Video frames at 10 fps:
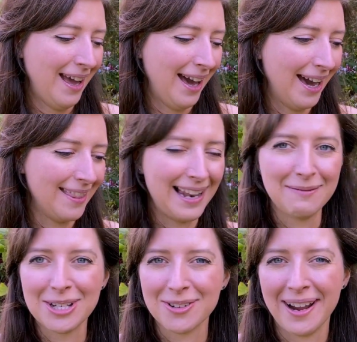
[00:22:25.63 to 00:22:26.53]
and they let
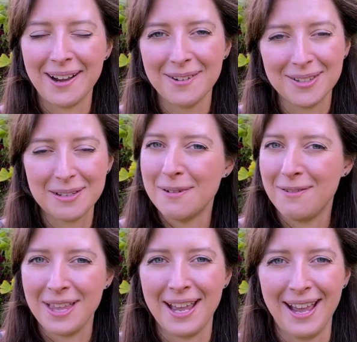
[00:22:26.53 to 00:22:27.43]
me try out some of
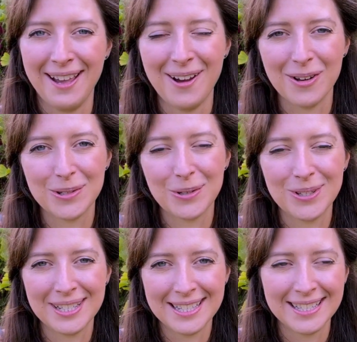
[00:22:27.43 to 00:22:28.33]
their hot
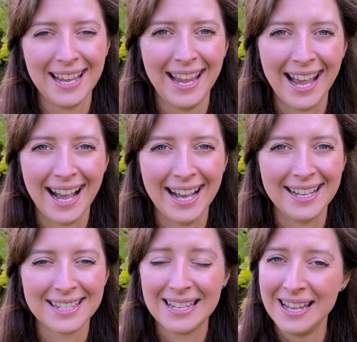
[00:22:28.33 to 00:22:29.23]
sauces.
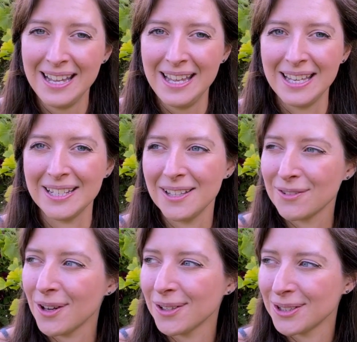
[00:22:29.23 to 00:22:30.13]
And you know, they've
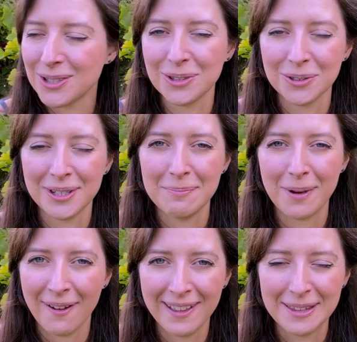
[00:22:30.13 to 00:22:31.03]
got a good story
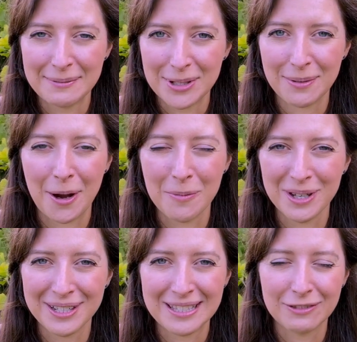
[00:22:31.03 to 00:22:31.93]
behind them as well,
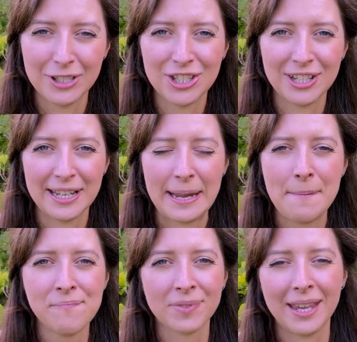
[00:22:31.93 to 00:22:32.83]
because originally
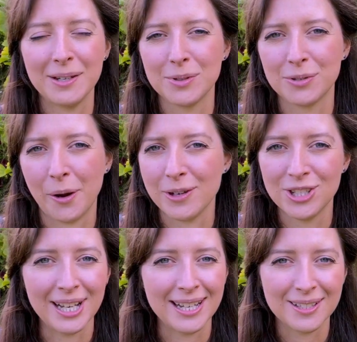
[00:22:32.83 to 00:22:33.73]
he was growing
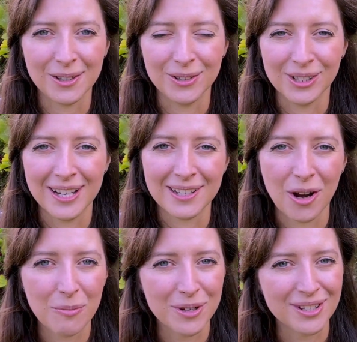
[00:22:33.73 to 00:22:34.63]
chilies on his
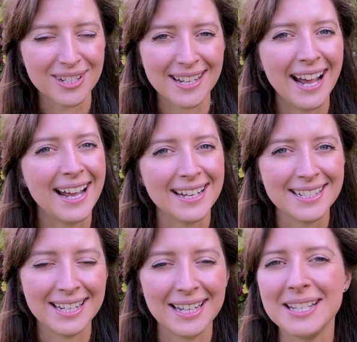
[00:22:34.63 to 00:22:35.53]
allotment
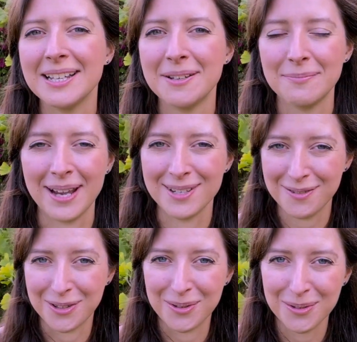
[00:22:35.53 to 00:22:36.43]
and he made a
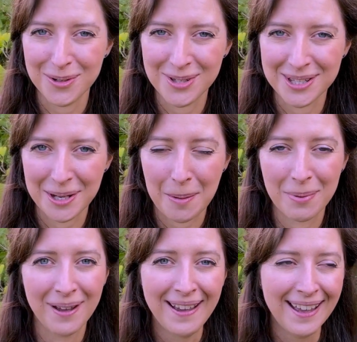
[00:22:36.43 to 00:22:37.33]
few sauces up,
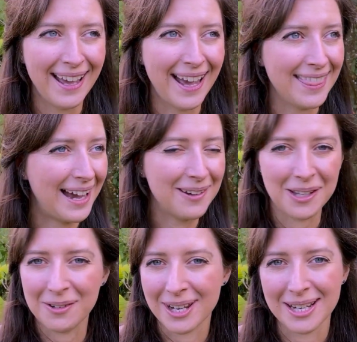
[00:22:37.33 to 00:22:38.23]
and now
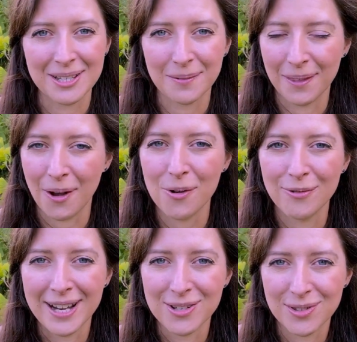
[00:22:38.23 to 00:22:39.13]
here he is with a whole
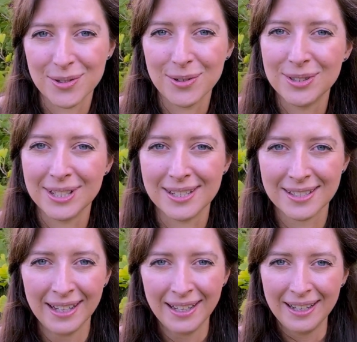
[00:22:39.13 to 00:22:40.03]
range of
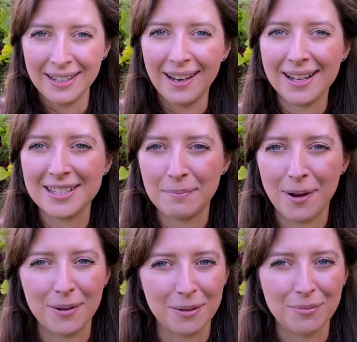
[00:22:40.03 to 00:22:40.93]
sauces, nicely
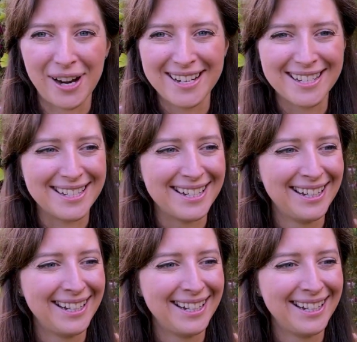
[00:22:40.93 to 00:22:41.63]
bottled and branded.